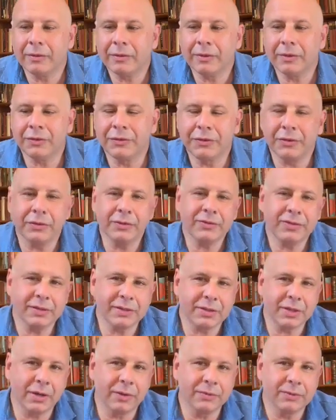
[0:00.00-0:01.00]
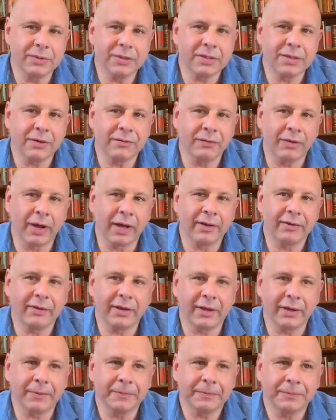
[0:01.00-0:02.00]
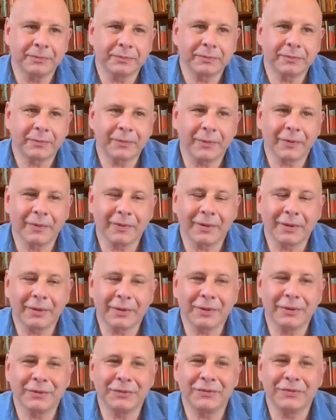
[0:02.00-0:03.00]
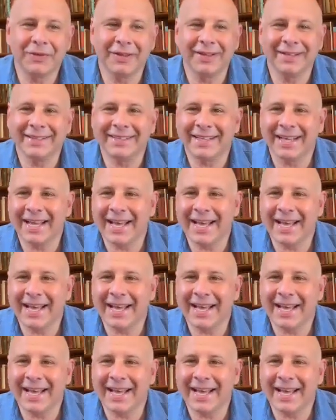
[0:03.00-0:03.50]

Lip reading: The do's and don'ts of writing could fill